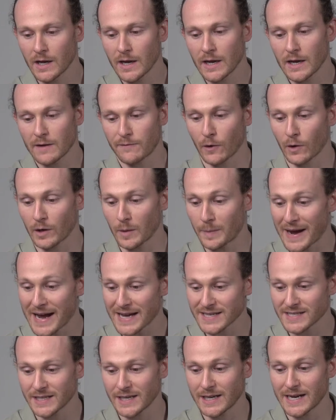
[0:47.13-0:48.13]
If our
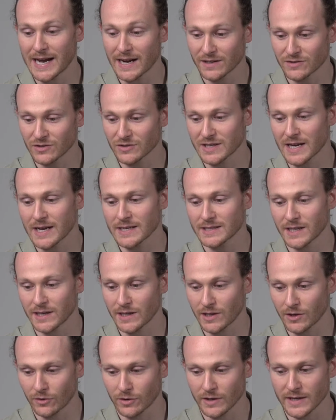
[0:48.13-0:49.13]
capacity to exercise can
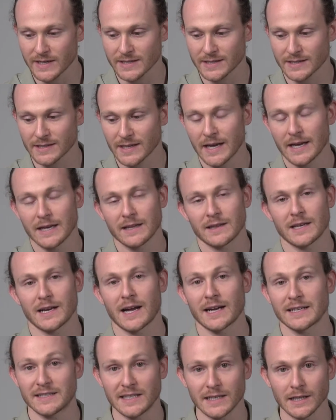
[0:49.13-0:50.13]
increase, then
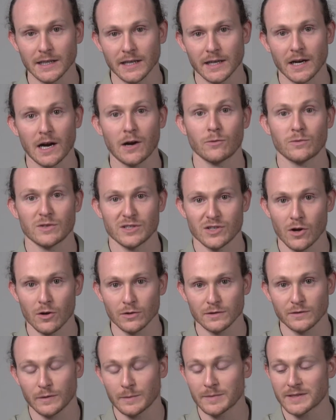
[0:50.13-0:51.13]
ideally our
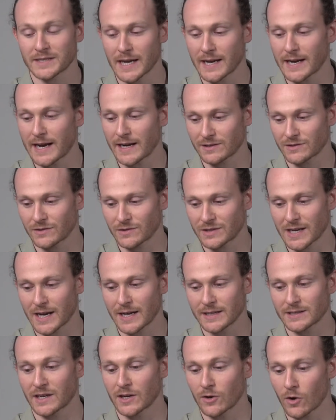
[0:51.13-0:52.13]
results from said
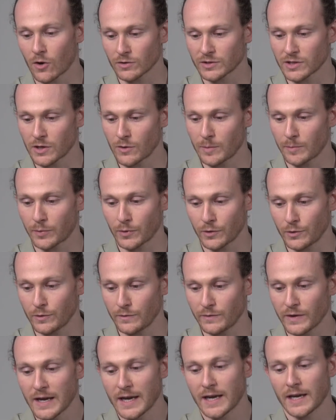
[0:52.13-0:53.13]
exercise can also
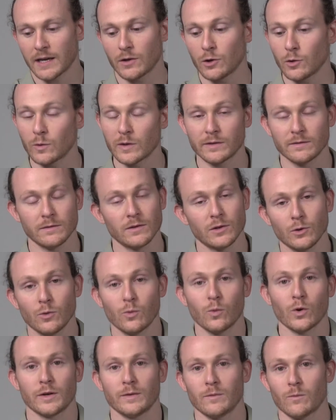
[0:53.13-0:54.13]
improve. And who would who
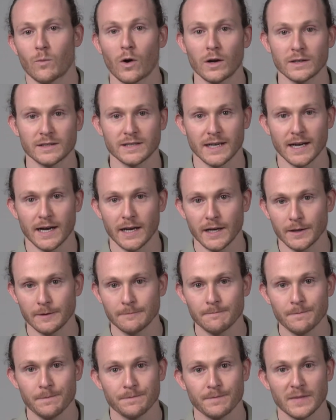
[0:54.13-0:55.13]
wouldn't want to kind of
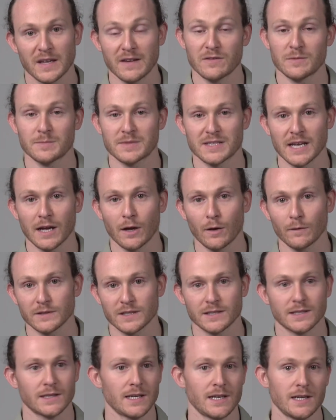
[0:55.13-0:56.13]
give
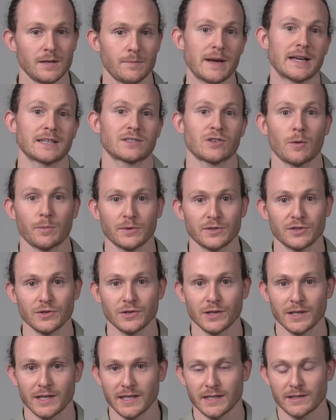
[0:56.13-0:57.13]
themselves the best
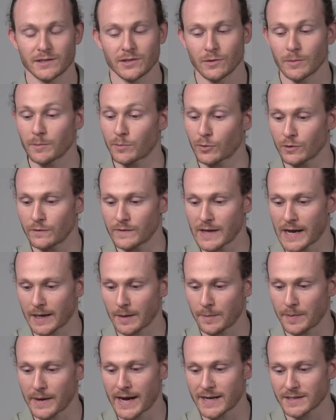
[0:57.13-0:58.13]
opportunity to improve that
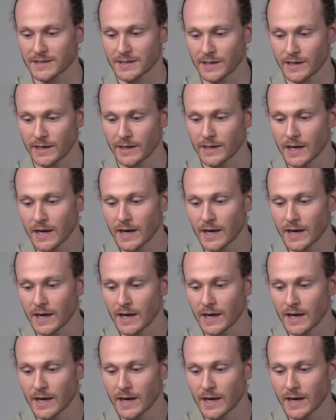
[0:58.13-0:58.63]
capacity?